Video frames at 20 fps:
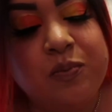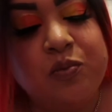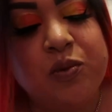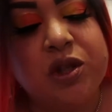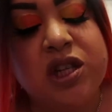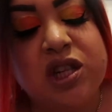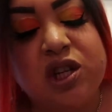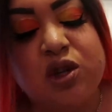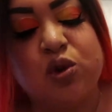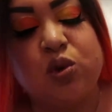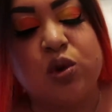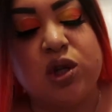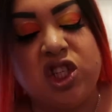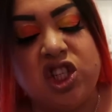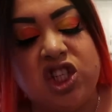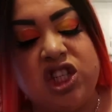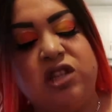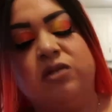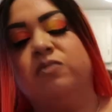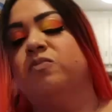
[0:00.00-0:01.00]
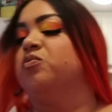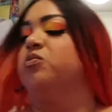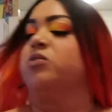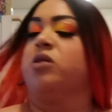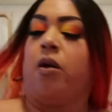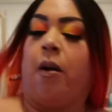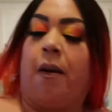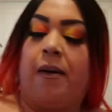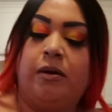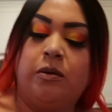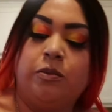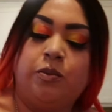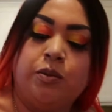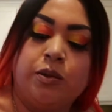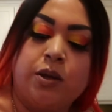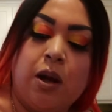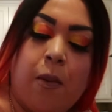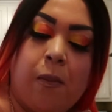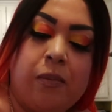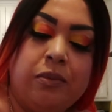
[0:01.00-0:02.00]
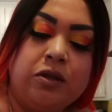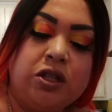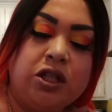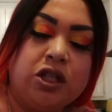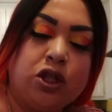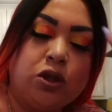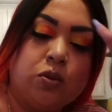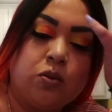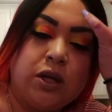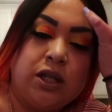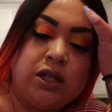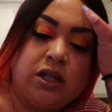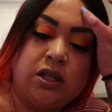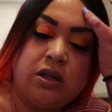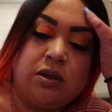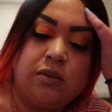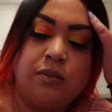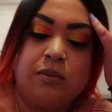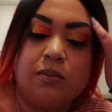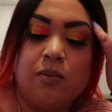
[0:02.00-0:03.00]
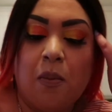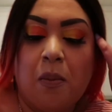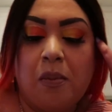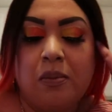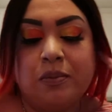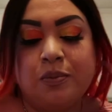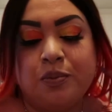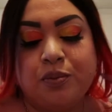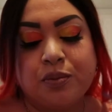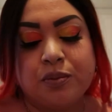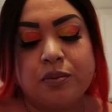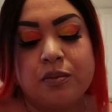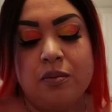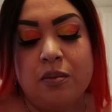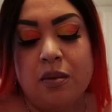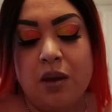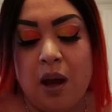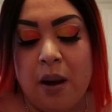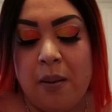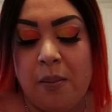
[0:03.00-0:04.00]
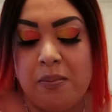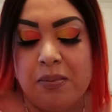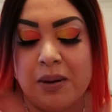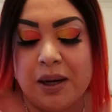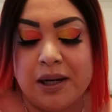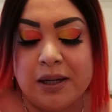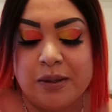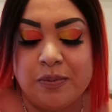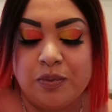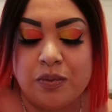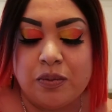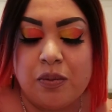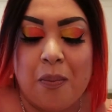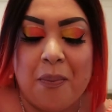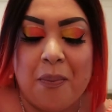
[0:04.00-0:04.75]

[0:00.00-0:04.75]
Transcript: It's a little crunchy situation. But